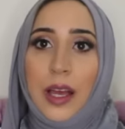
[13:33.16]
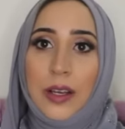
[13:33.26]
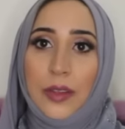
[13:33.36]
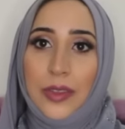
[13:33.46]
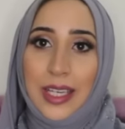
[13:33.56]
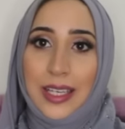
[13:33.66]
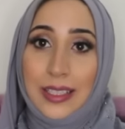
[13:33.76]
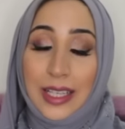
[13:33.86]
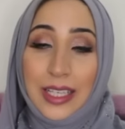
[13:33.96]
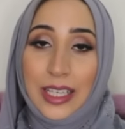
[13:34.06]
I got the
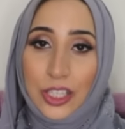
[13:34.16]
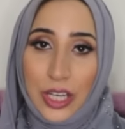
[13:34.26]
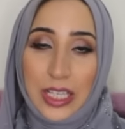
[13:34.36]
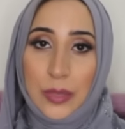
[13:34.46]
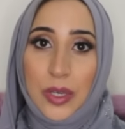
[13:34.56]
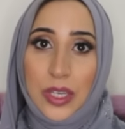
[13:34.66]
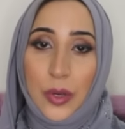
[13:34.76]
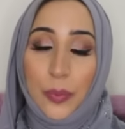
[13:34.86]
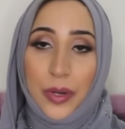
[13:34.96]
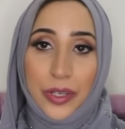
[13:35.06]
Delicate Jasmine
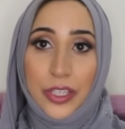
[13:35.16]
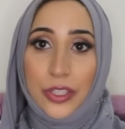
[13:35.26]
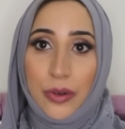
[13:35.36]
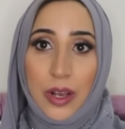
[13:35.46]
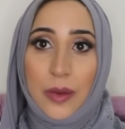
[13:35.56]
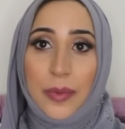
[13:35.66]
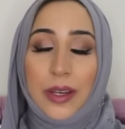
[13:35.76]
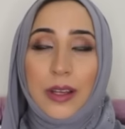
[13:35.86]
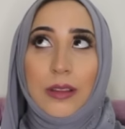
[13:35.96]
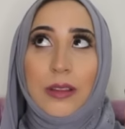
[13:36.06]
Body Scrub
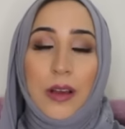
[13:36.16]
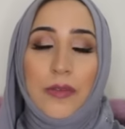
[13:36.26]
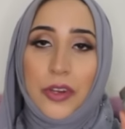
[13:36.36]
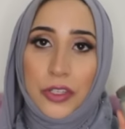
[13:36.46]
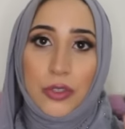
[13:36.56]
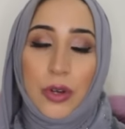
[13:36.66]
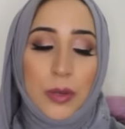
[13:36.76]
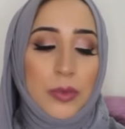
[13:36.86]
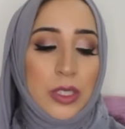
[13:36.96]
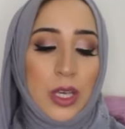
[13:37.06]
and I love their
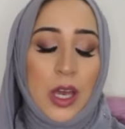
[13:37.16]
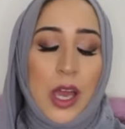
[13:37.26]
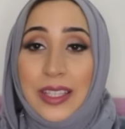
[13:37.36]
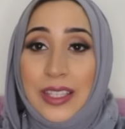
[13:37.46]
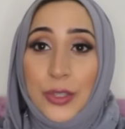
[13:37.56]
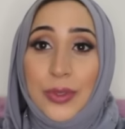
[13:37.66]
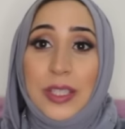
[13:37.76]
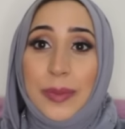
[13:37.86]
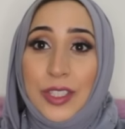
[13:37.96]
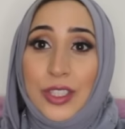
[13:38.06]
scrubs. This one
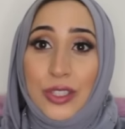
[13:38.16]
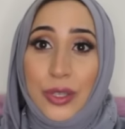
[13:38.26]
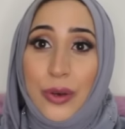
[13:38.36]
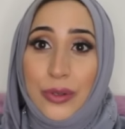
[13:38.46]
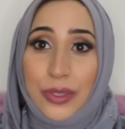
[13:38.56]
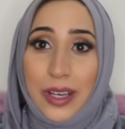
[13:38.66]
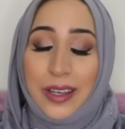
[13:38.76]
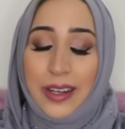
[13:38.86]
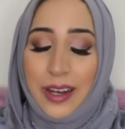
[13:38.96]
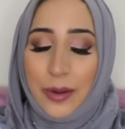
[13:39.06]
smells so
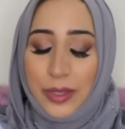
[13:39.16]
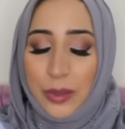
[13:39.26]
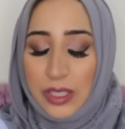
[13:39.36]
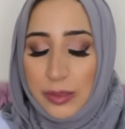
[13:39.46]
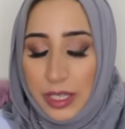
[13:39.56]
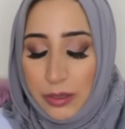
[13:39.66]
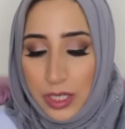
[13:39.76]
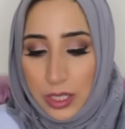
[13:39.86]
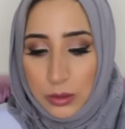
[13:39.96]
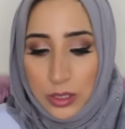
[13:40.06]
good and I really want to smell it right
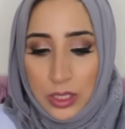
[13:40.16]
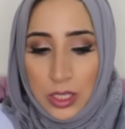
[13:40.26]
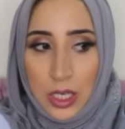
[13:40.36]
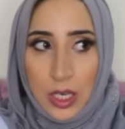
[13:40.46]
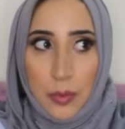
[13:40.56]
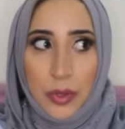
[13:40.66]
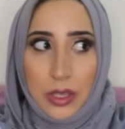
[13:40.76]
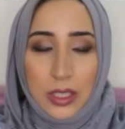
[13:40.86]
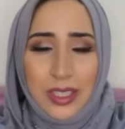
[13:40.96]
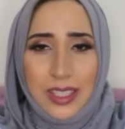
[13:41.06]
now. But
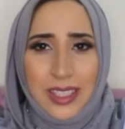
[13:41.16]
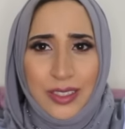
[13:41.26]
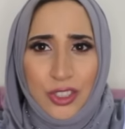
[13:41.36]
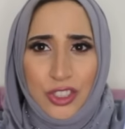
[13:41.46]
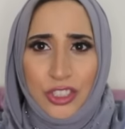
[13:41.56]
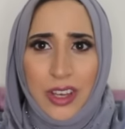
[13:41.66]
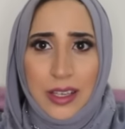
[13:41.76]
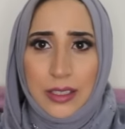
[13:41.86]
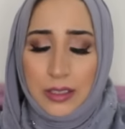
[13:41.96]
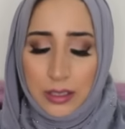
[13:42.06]
this is sealed
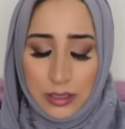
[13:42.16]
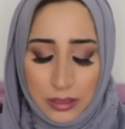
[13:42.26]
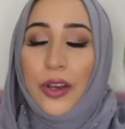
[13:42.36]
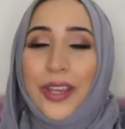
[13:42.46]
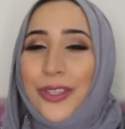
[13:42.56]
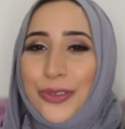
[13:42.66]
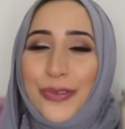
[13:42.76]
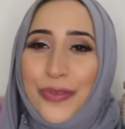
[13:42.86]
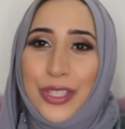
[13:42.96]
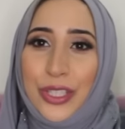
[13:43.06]
shut. Okay, this is
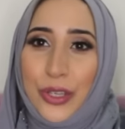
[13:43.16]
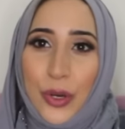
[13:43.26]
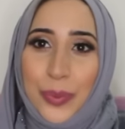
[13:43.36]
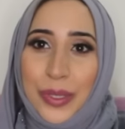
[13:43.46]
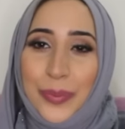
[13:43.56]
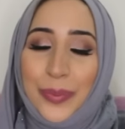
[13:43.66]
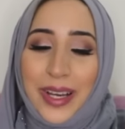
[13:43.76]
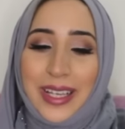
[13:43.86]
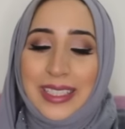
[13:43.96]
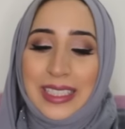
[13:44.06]
refusing to open,
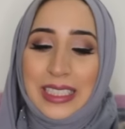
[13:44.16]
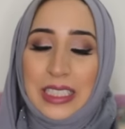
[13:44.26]
but